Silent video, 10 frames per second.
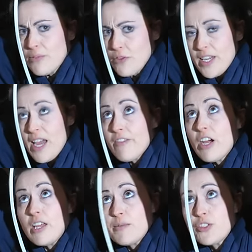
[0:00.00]
Before I carry
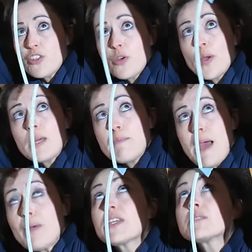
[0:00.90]
on, I'm just going to quickly
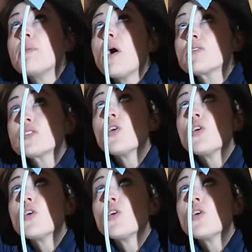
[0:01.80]
mount this box